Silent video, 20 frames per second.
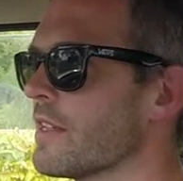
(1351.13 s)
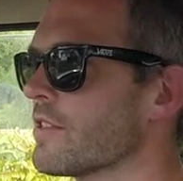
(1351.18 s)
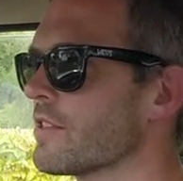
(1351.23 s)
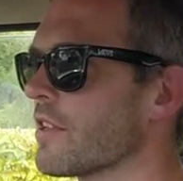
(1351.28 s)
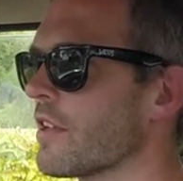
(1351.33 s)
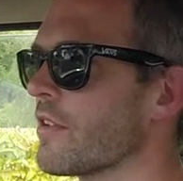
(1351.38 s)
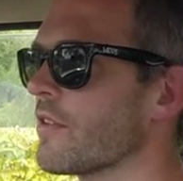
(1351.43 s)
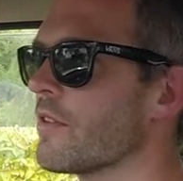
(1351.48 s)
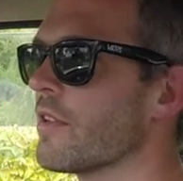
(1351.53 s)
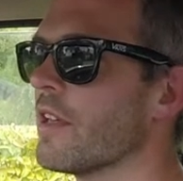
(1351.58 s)

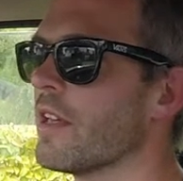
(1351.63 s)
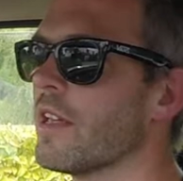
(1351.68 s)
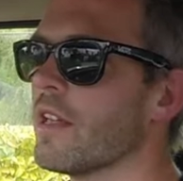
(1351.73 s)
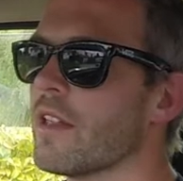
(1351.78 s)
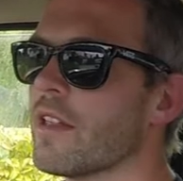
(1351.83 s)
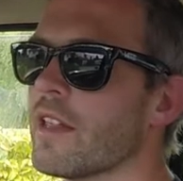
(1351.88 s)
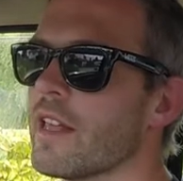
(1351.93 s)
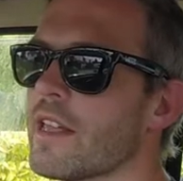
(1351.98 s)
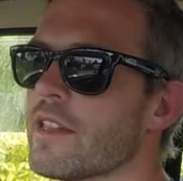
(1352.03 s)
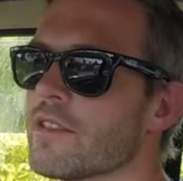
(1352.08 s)
So
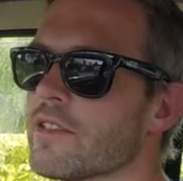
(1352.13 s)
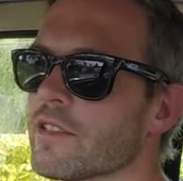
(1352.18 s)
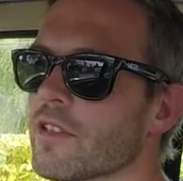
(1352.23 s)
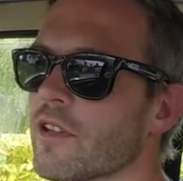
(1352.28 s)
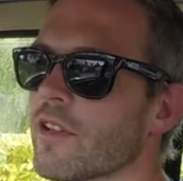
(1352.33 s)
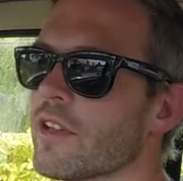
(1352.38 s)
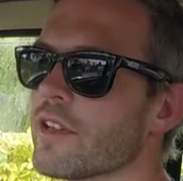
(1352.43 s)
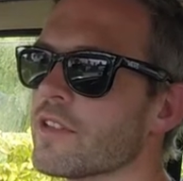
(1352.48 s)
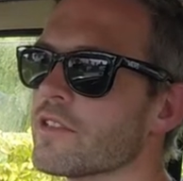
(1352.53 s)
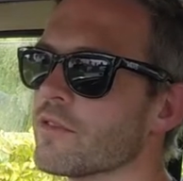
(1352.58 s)

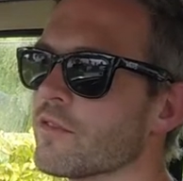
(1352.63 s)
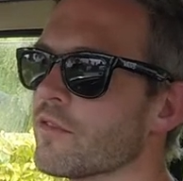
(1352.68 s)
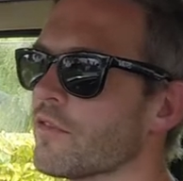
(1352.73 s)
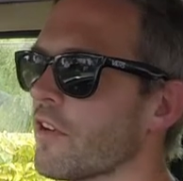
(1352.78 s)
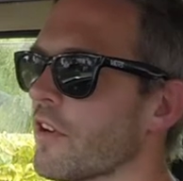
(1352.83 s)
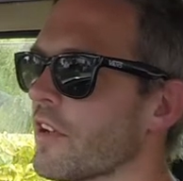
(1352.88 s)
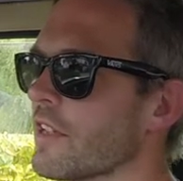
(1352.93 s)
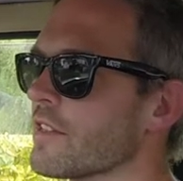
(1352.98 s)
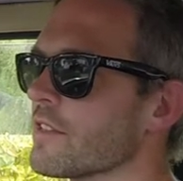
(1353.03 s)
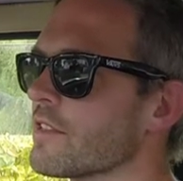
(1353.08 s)
inside you'll
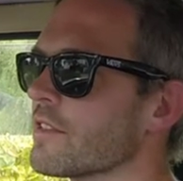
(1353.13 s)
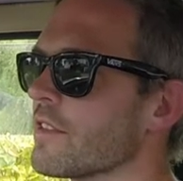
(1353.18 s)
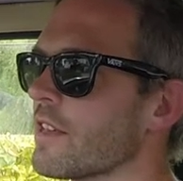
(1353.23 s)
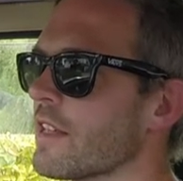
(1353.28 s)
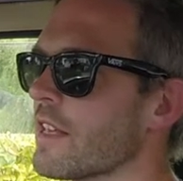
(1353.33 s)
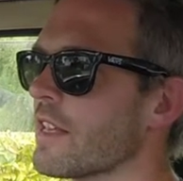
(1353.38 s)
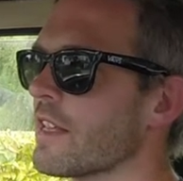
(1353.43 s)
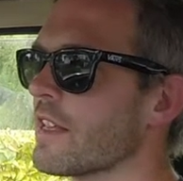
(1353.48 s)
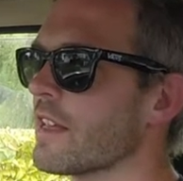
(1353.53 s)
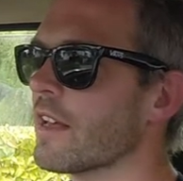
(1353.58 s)
find
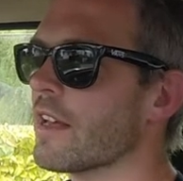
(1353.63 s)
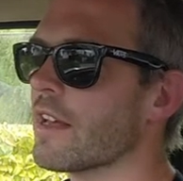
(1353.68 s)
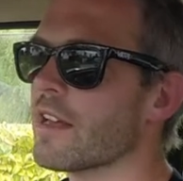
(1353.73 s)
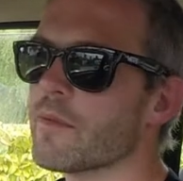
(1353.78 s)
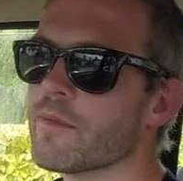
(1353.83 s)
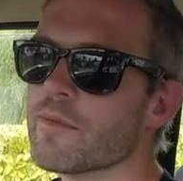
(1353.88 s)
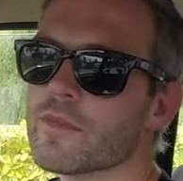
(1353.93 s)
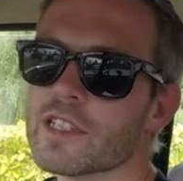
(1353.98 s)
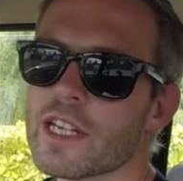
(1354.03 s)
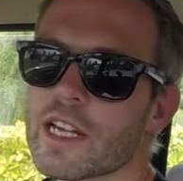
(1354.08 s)
the
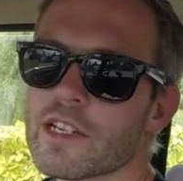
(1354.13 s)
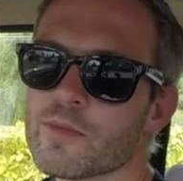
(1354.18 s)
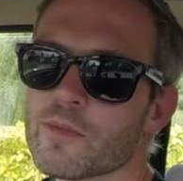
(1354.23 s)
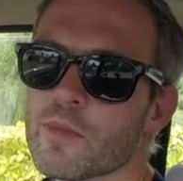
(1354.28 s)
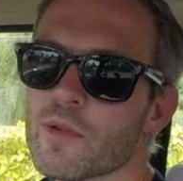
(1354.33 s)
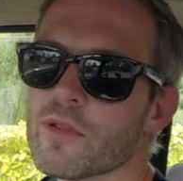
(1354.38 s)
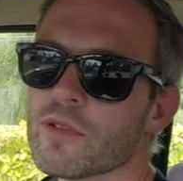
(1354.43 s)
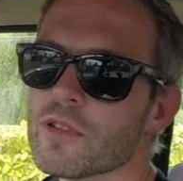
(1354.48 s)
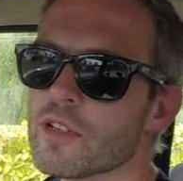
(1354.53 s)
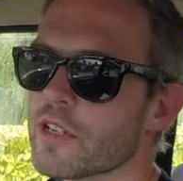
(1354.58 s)
um,
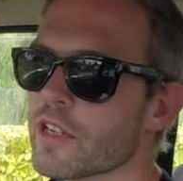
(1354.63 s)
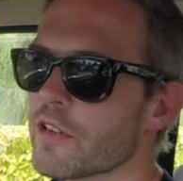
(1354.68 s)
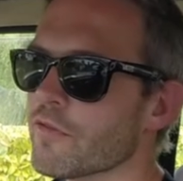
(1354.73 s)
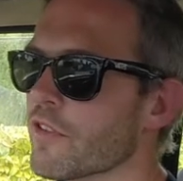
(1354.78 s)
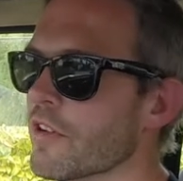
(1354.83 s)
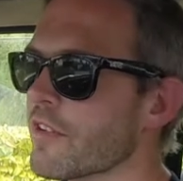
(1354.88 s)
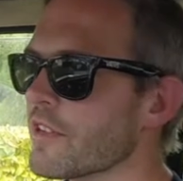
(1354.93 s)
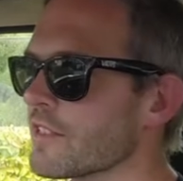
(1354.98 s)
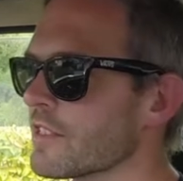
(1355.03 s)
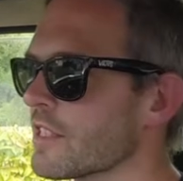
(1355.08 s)
dashboard looking
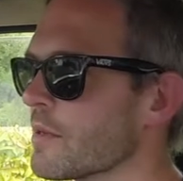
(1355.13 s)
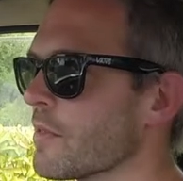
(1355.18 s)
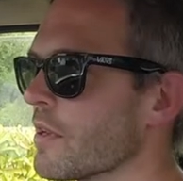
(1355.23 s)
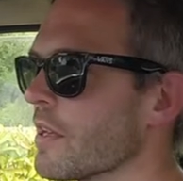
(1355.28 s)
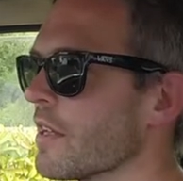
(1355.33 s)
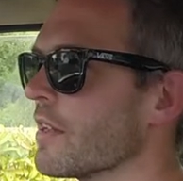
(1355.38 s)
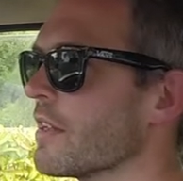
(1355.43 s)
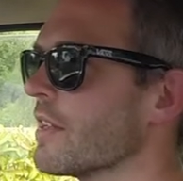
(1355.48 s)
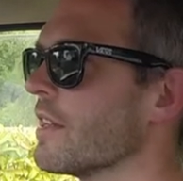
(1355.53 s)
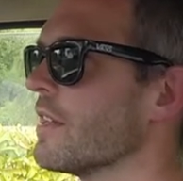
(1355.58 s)
very
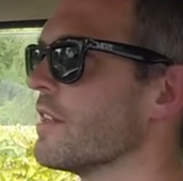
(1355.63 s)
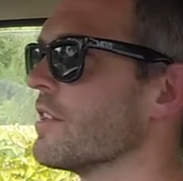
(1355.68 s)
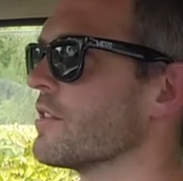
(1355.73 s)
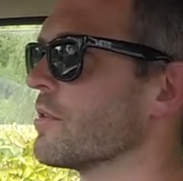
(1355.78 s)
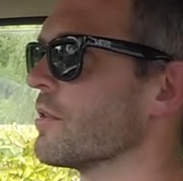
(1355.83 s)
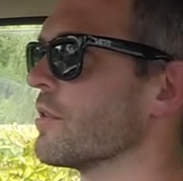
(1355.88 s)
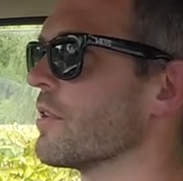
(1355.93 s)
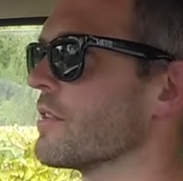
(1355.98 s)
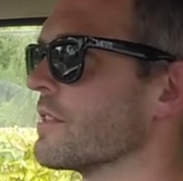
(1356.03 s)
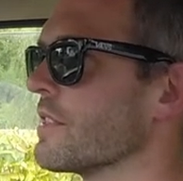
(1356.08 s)
similar
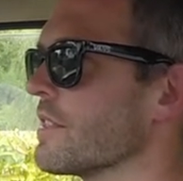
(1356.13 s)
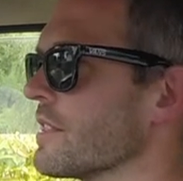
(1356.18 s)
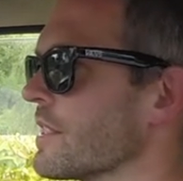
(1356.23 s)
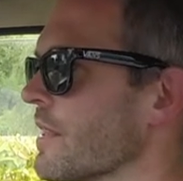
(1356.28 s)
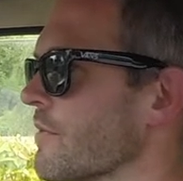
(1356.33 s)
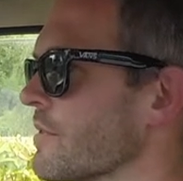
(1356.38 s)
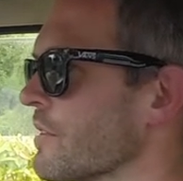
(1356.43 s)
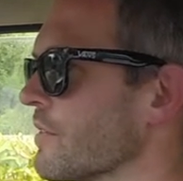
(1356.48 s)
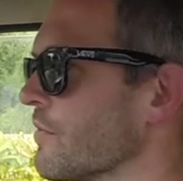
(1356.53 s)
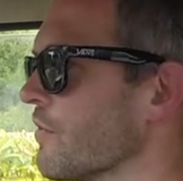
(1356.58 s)
to a
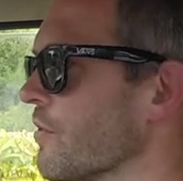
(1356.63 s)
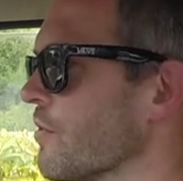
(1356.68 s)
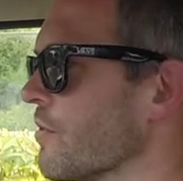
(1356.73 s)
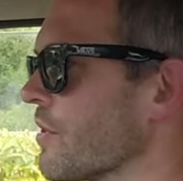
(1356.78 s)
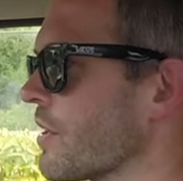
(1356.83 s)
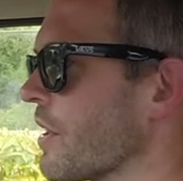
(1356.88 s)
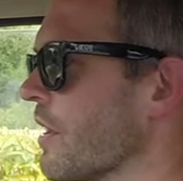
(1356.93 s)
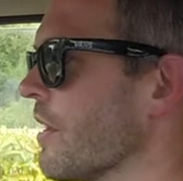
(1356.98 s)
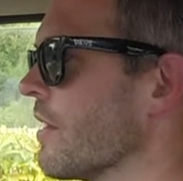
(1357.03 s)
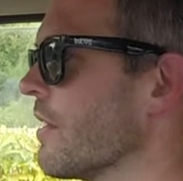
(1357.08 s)
1974
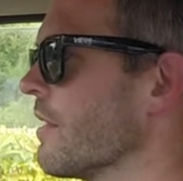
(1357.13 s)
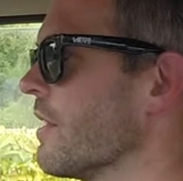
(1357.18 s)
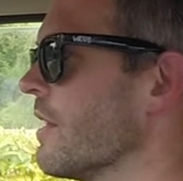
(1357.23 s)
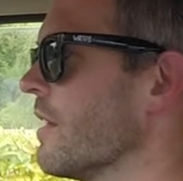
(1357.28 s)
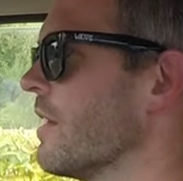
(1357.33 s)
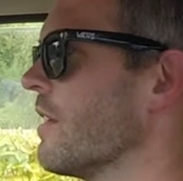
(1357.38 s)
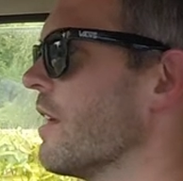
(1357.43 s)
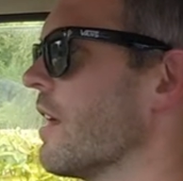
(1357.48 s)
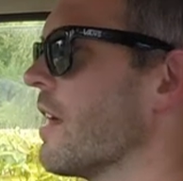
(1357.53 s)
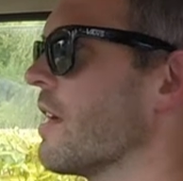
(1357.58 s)
car
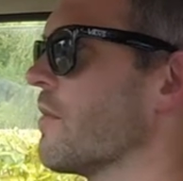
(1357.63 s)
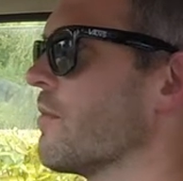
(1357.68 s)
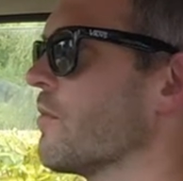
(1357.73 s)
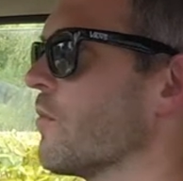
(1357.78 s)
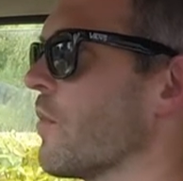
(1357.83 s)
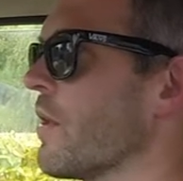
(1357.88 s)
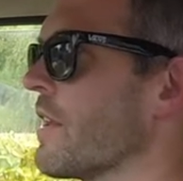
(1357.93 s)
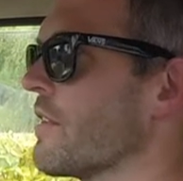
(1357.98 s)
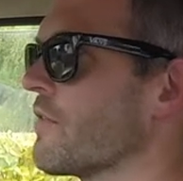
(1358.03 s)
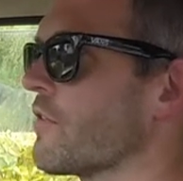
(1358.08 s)
um,
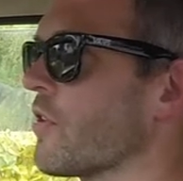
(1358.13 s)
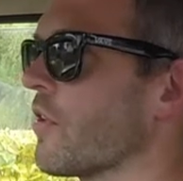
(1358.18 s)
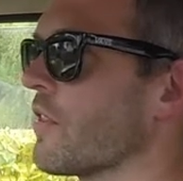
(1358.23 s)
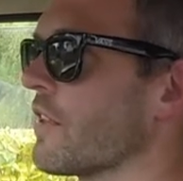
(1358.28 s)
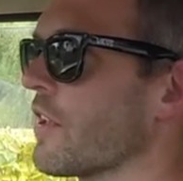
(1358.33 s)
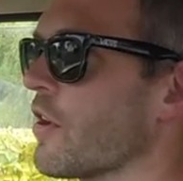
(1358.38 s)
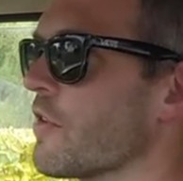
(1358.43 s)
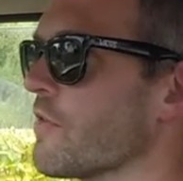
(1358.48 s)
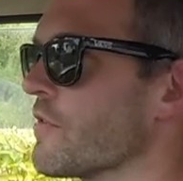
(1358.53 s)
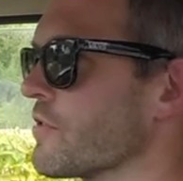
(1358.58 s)
where you've got
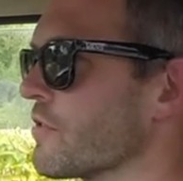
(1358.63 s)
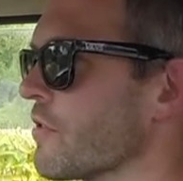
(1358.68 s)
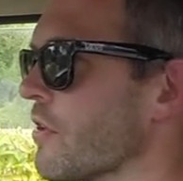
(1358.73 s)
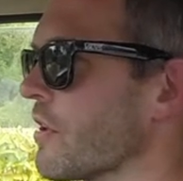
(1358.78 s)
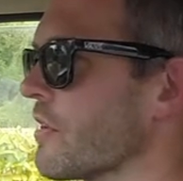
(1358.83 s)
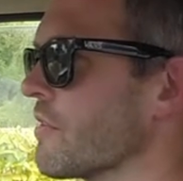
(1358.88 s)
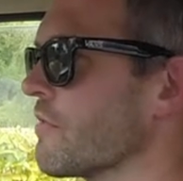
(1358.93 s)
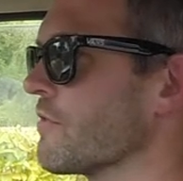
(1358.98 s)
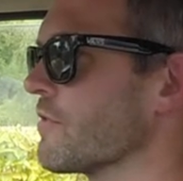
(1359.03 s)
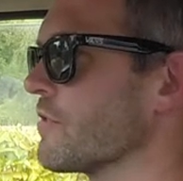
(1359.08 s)
the
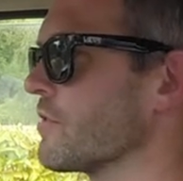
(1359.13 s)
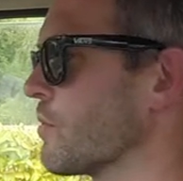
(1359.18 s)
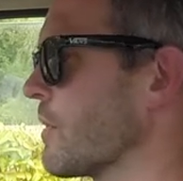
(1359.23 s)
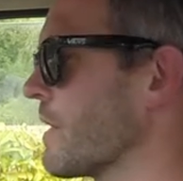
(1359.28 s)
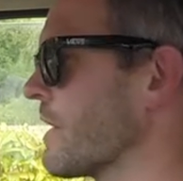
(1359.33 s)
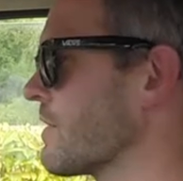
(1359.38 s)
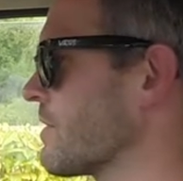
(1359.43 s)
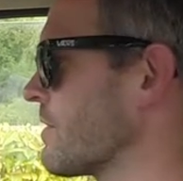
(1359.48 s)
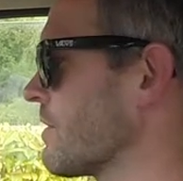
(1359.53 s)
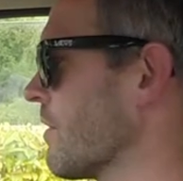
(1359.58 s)
overdrive
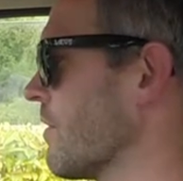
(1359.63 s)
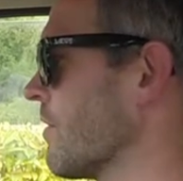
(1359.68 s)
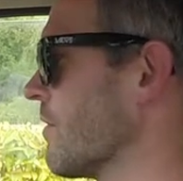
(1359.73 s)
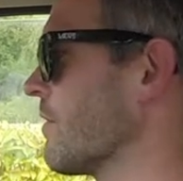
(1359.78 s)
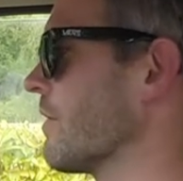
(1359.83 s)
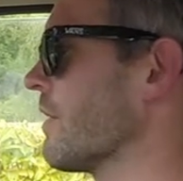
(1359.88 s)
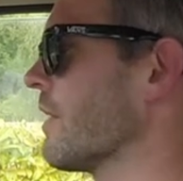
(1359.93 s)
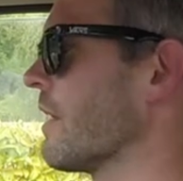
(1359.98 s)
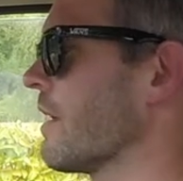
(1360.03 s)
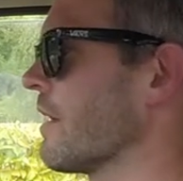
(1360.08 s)
switch
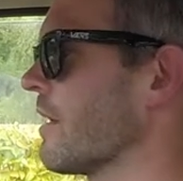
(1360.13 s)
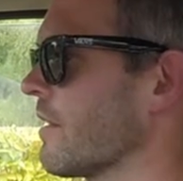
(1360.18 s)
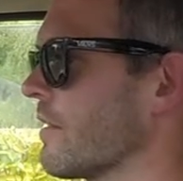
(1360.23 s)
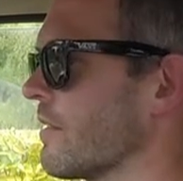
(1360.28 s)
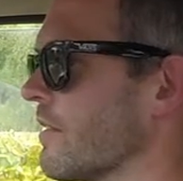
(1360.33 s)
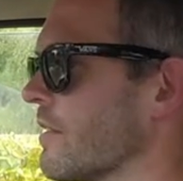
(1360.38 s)
on uh,